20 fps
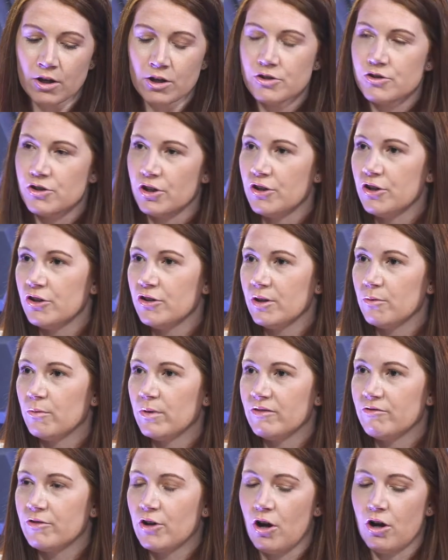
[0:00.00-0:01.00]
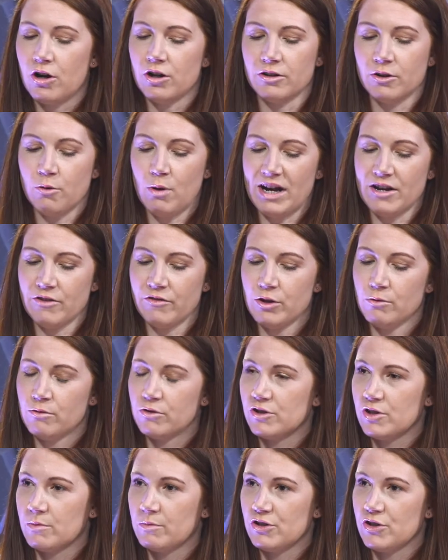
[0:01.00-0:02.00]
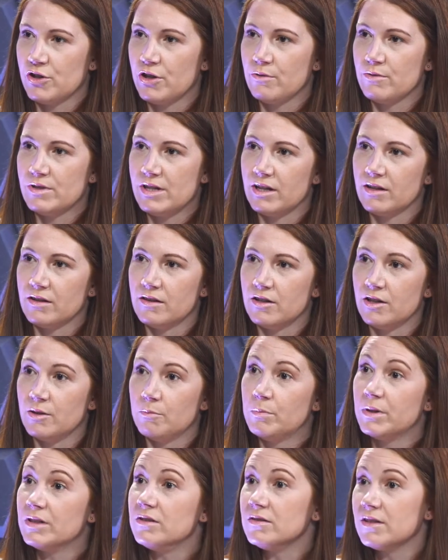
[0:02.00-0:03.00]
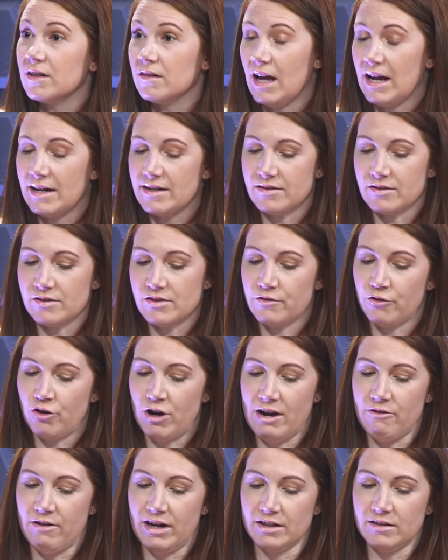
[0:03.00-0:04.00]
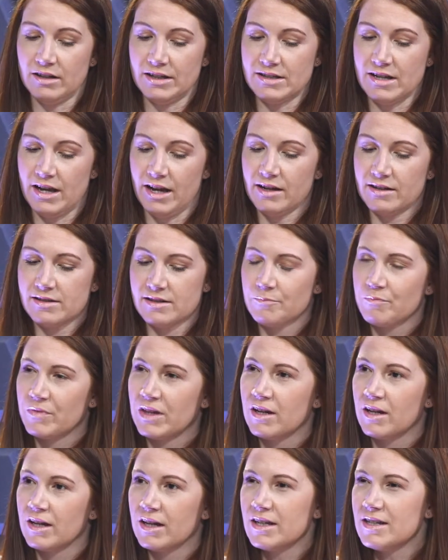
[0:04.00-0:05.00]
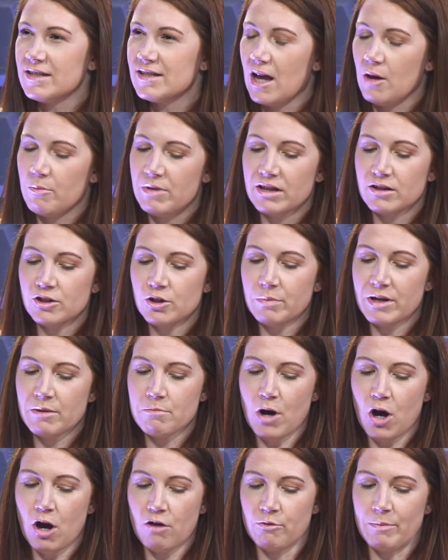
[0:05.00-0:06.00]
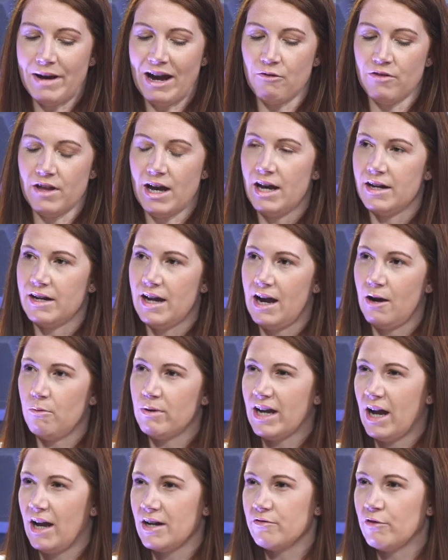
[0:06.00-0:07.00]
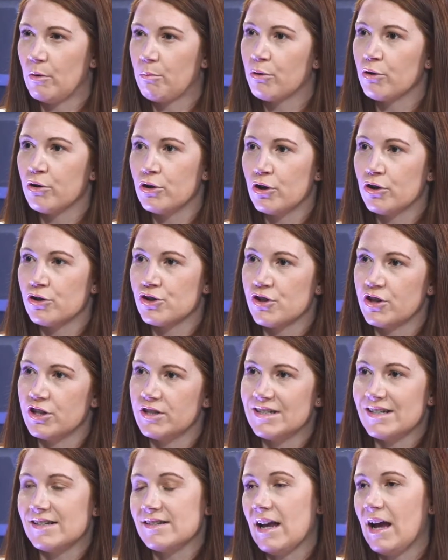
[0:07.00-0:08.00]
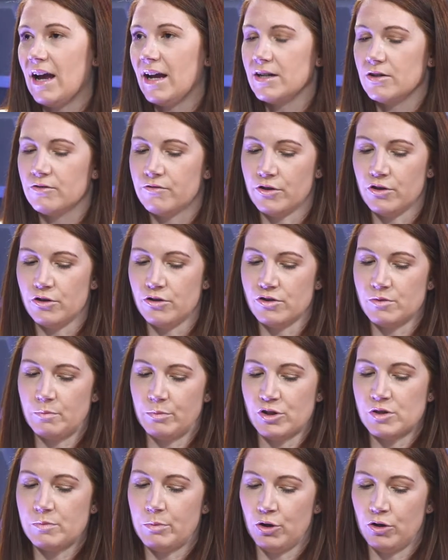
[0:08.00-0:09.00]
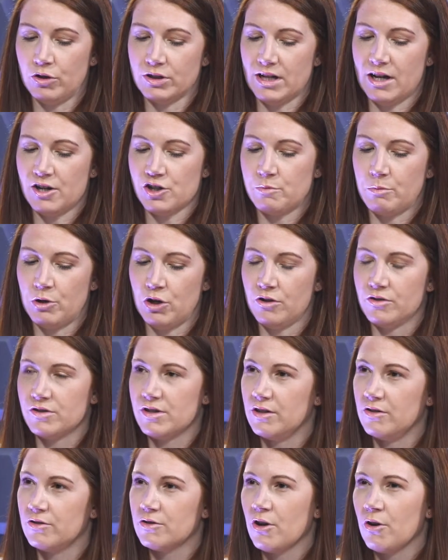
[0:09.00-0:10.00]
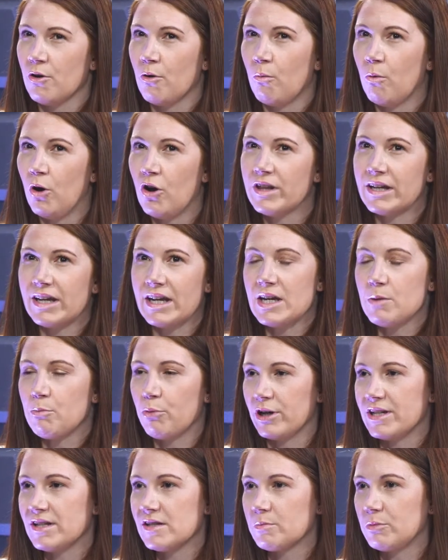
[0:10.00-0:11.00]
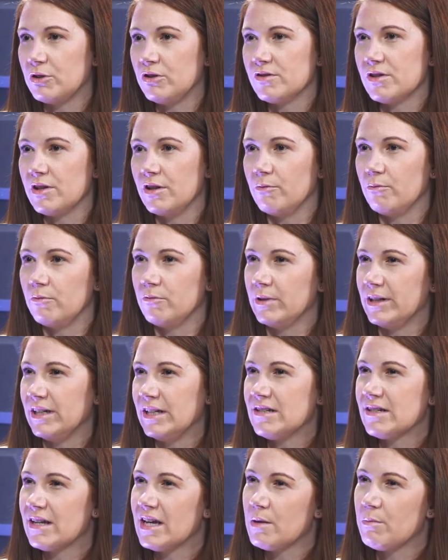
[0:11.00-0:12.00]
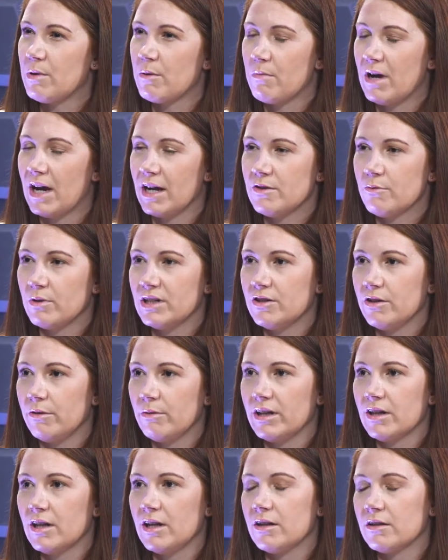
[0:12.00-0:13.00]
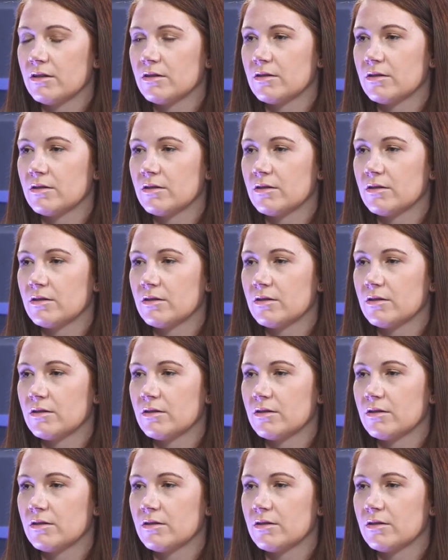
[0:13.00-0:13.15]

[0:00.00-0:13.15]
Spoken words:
So now that we've got quite a few customers using the builder license for our analytics, can you tell me a little bit more about that and how we kind of approach the design of those bespoke dashboards, and what are the key principles that we need to keep in mind when doing that?